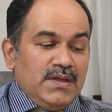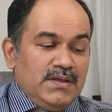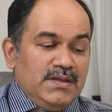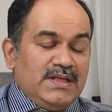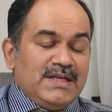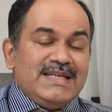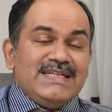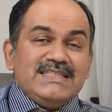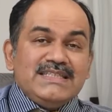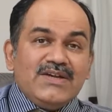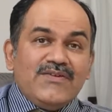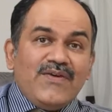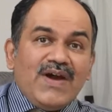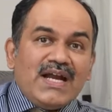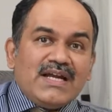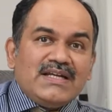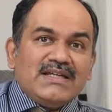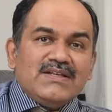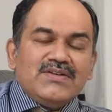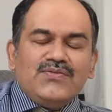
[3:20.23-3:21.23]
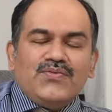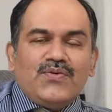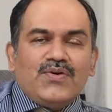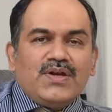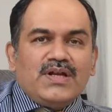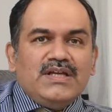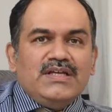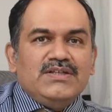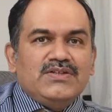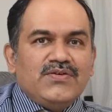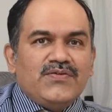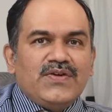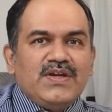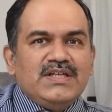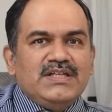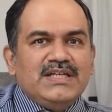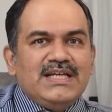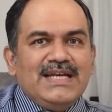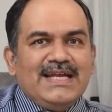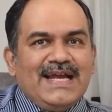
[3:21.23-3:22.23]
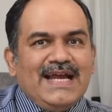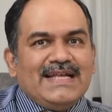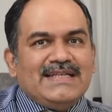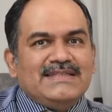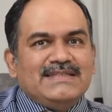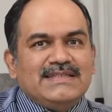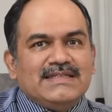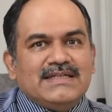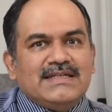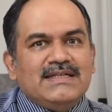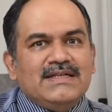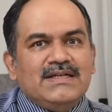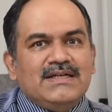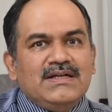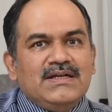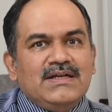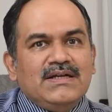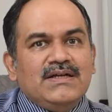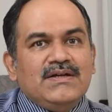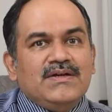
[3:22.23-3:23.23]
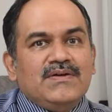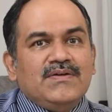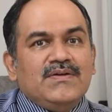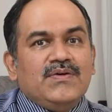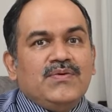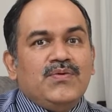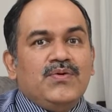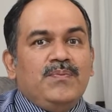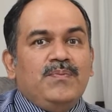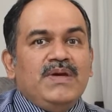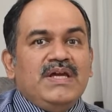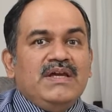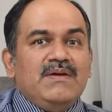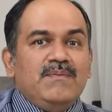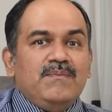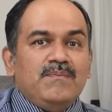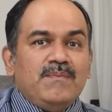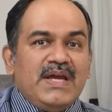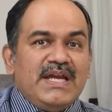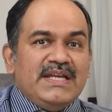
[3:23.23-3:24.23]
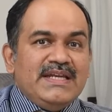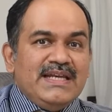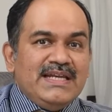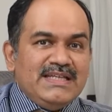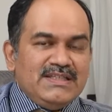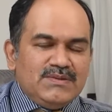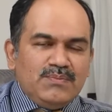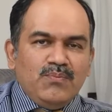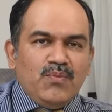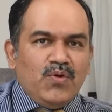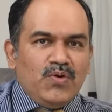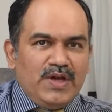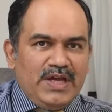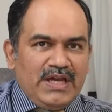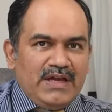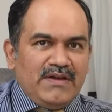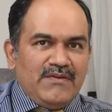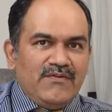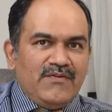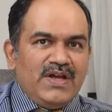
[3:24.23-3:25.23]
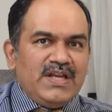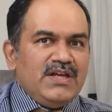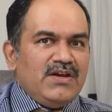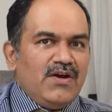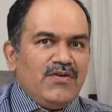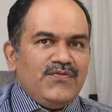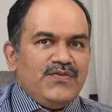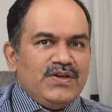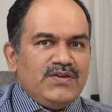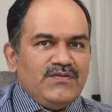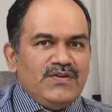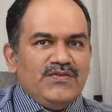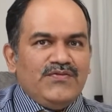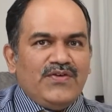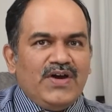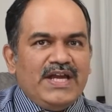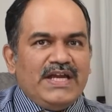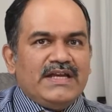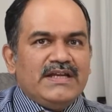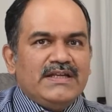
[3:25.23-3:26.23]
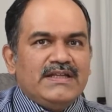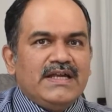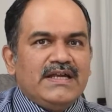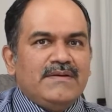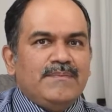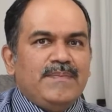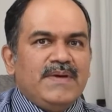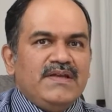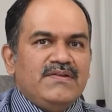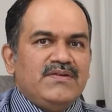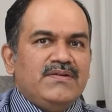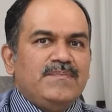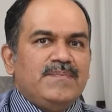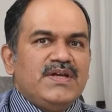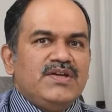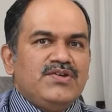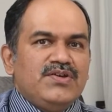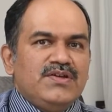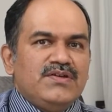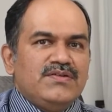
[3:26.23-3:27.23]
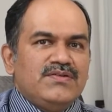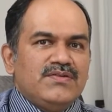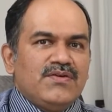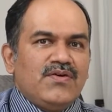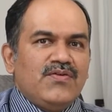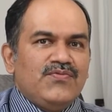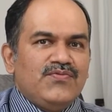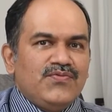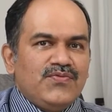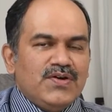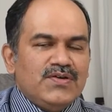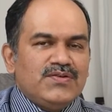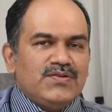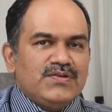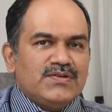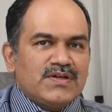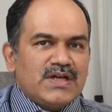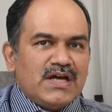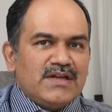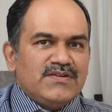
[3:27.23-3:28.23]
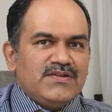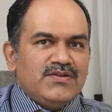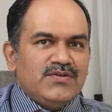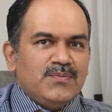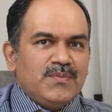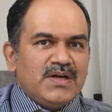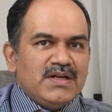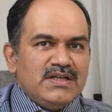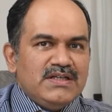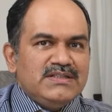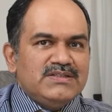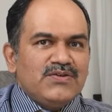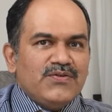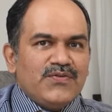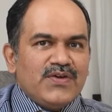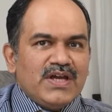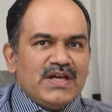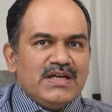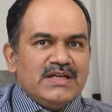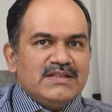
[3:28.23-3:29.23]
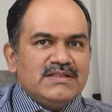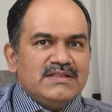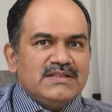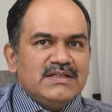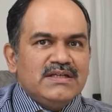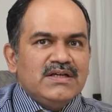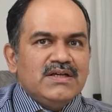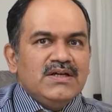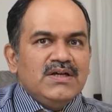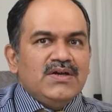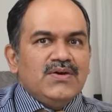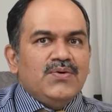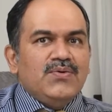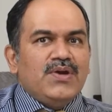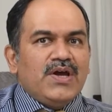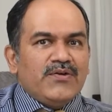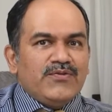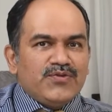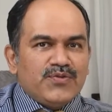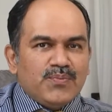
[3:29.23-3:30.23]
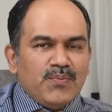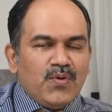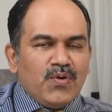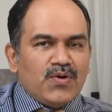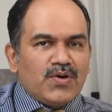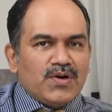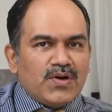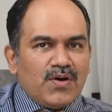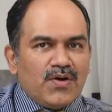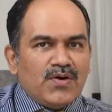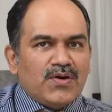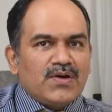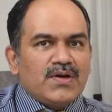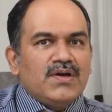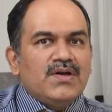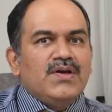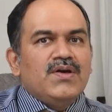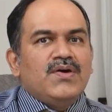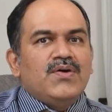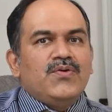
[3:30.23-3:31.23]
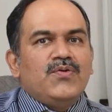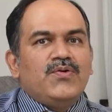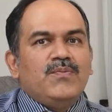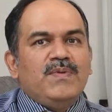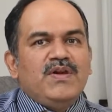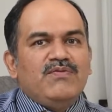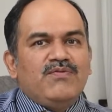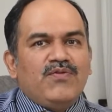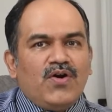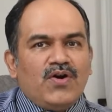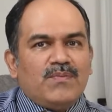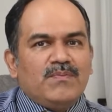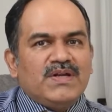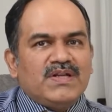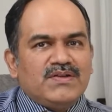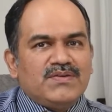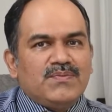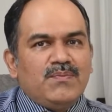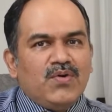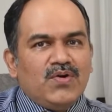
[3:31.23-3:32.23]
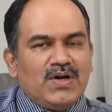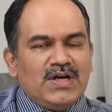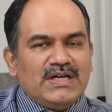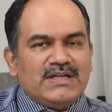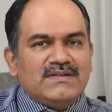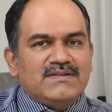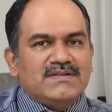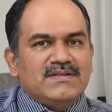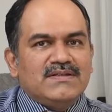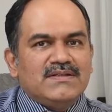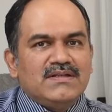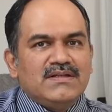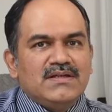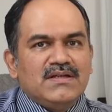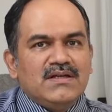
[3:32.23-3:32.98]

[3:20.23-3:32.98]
The risk factors for esophageal cancer would be mainly smoking. Very often we find that patients of carcinoma esophagus would have smoked or would be former smokers.